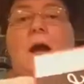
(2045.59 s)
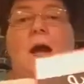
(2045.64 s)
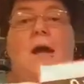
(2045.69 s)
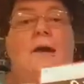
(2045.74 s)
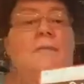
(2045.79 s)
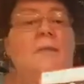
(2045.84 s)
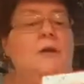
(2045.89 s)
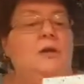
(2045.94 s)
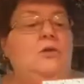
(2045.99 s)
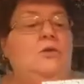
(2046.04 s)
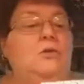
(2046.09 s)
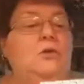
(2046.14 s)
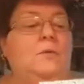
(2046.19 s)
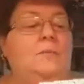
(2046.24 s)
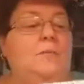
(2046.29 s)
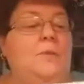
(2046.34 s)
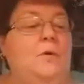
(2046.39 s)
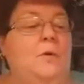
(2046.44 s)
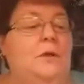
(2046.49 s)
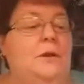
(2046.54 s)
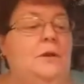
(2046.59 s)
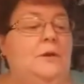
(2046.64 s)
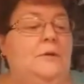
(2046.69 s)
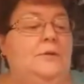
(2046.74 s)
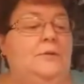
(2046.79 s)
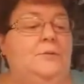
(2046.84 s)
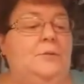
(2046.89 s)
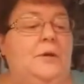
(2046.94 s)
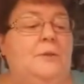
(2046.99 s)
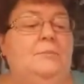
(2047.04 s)
I mean, you could put
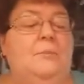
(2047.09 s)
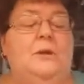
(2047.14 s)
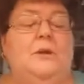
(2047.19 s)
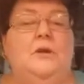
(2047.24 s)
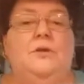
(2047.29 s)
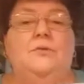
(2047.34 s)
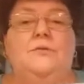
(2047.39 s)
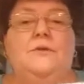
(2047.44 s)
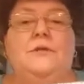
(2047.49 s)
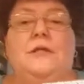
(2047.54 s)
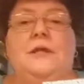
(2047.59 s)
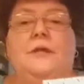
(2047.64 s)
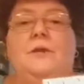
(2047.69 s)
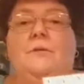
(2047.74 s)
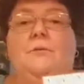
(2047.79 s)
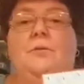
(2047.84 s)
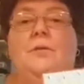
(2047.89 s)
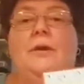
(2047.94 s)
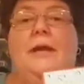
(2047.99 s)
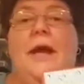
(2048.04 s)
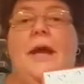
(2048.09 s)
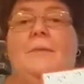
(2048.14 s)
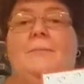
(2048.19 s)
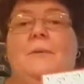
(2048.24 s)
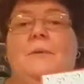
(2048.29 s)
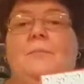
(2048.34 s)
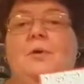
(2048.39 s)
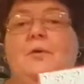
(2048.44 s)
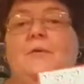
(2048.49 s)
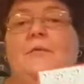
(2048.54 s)
3 balloons here and put
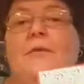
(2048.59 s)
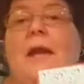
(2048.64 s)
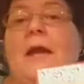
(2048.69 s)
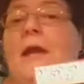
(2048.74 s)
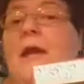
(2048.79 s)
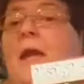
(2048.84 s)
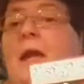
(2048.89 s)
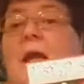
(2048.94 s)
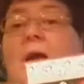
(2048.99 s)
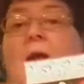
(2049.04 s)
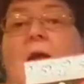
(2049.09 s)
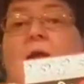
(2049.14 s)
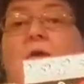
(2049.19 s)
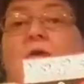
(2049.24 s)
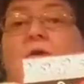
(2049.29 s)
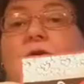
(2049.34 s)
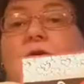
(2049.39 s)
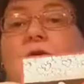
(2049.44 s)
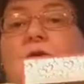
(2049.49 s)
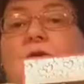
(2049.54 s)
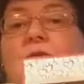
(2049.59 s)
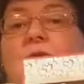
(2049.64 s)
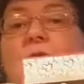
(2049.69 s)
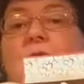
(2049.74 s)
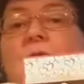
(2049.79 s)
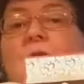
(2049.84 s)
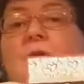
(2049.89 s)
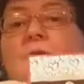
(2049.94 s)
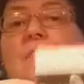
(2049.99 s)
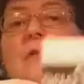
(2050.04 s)
happy birthday. And you're
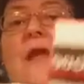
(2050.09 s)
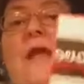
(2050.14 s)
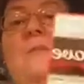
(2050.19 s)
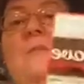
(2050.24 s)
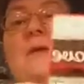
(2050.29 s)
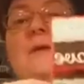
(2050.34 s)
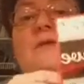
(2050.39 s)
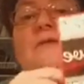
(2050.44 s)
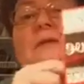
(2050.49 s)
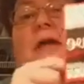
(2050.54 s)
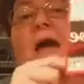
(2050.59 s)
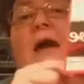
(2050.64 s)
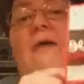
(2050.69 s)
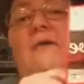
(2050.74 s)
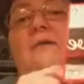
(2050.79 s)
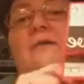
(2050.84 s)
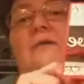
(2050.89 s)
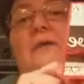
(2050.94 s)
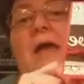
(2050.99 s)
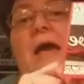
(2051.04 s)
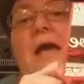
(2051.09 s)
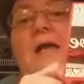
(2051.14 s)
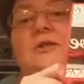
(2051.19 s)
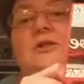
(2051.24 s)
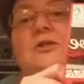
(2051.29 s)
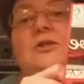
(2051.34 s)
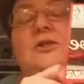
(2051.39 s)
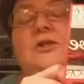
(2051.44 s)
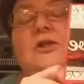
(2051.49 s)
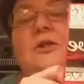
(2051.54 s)
using the same exact
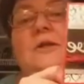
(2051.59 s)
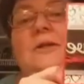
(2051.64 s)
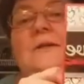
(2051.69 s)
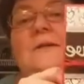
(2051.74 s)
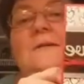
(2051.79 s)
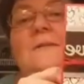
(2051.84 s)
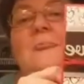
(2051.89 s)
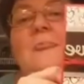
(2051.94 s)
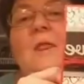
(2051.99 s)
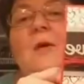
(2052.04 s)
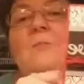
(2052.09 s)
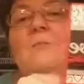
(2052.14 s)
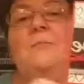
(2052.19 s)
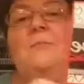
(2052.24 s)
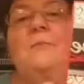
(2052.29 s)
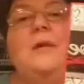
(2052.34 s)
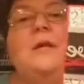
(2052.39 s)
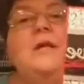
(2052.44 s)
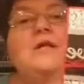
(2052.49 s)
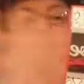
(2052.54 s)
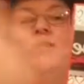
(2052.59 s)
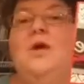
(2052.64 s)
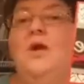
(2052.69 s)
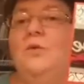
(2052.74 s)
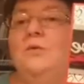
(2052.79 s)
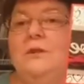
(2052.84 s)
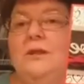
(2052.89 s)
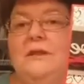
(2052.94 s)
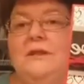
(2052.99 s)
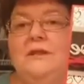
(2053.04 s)
sketch, but a
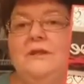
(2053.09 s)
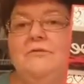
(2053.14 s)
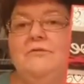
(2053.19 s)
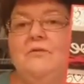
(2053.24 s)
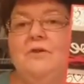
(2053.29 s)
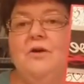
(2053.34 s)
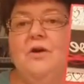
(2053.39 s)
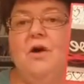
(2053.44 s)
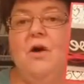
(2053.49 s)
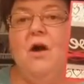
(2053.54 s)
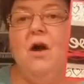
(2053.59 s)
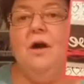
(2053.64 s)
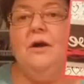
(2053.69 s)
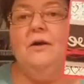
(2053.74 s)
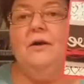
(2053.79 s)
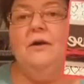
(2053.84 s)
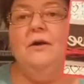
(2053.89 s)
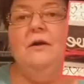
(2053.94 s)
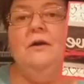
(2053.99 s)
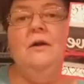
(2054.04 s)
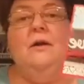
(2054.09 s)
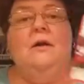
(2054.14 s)
totally different card.